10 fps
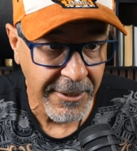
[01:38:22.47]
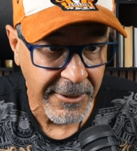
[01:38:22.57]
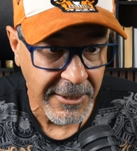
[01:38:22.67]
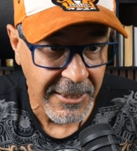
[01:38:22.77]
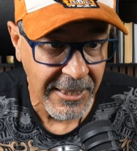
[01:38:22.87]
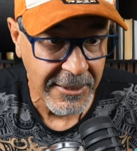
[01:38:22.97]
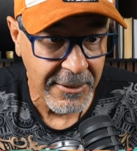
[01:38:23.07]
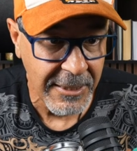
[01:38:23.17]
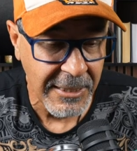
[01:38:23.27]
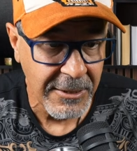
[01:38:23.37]
in the United
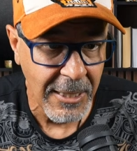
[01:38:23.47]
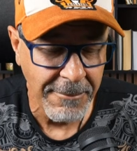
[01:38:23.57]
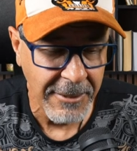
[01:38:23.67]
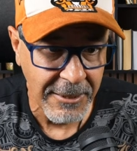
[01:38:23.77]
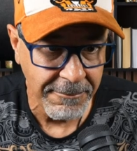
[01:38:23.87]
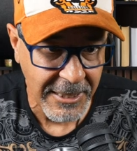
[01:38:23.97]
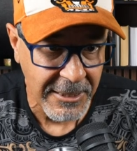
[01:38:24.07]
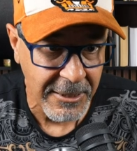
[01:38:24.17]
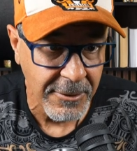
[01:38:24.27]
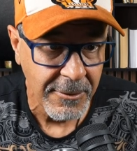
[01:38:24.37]
States. I mean, in
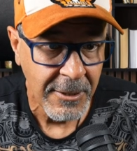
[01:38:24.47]
Mexico.